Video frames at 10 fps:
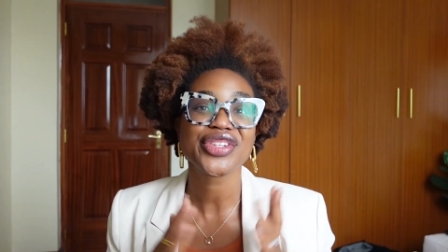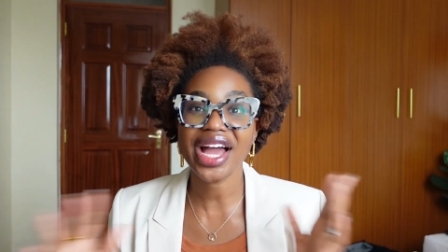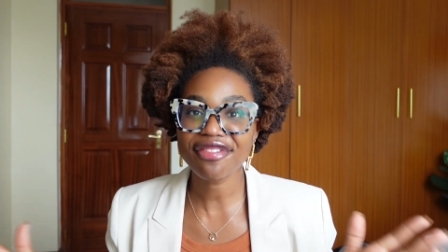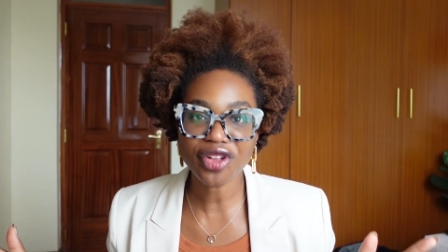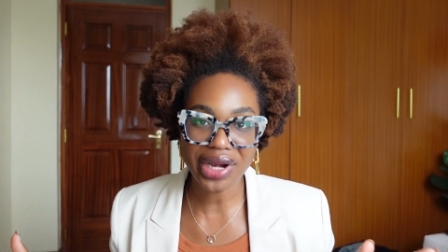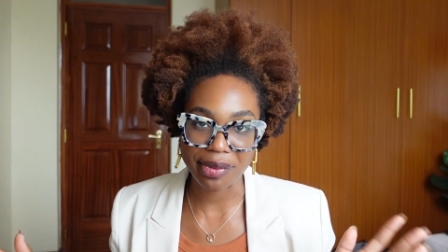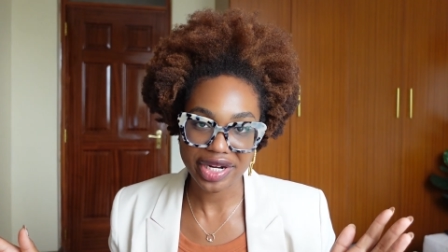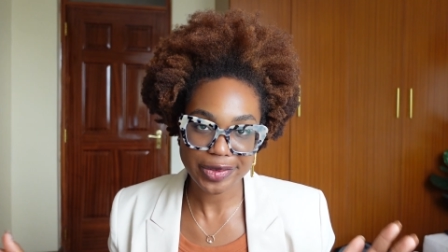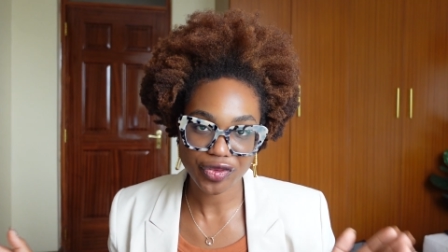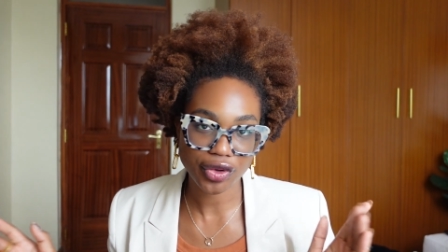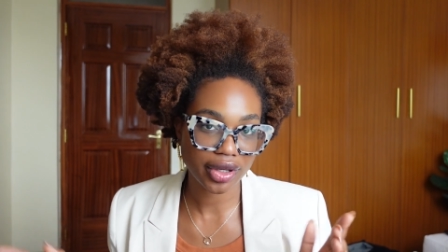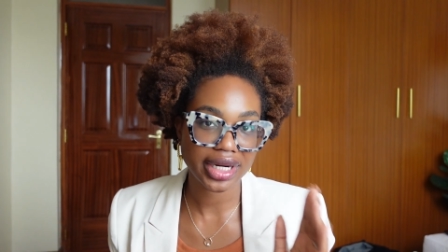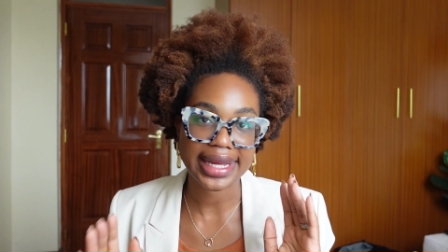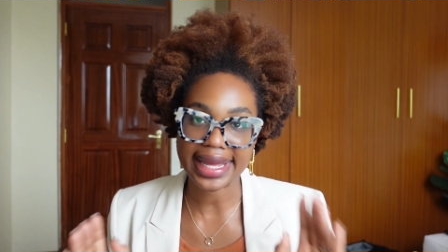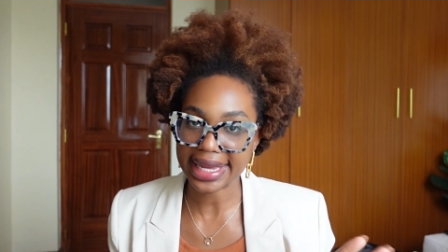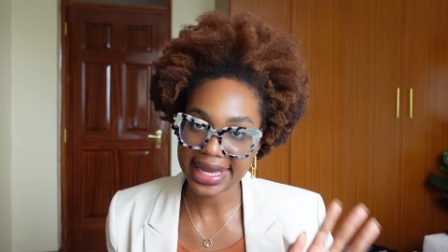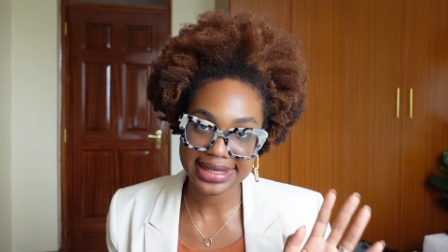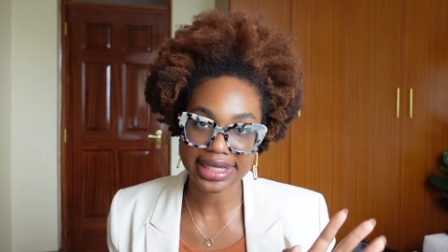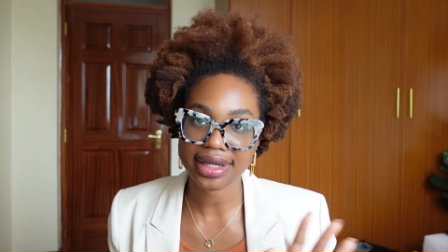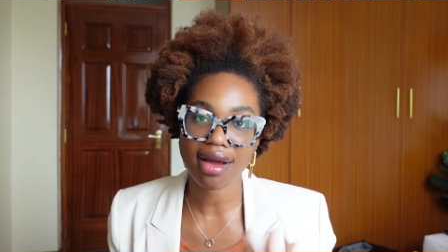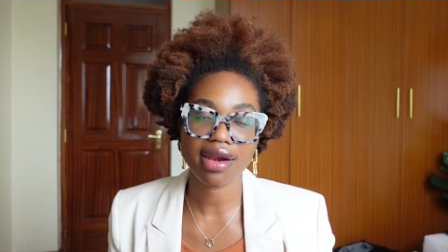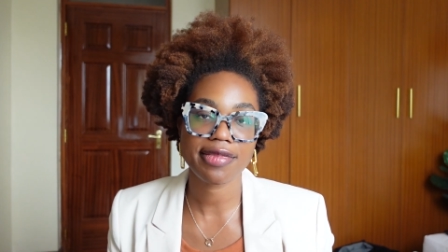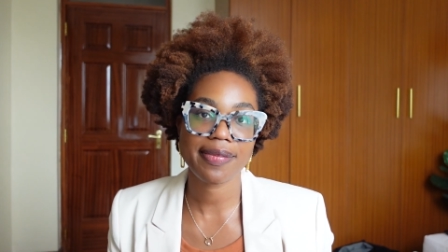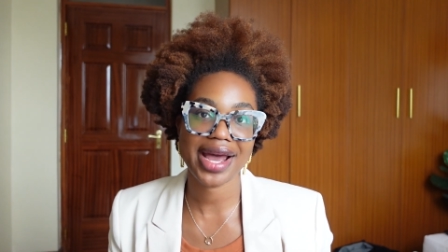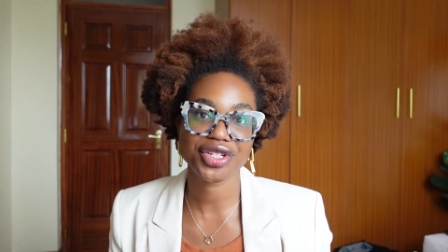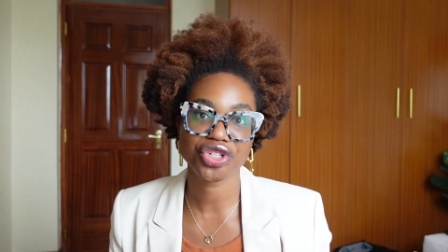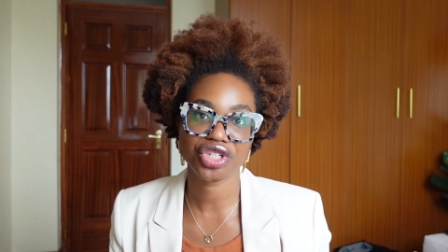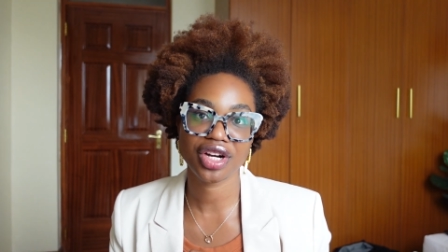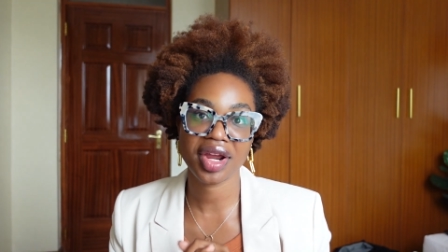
So I've flown Emirates before as an economy passenger,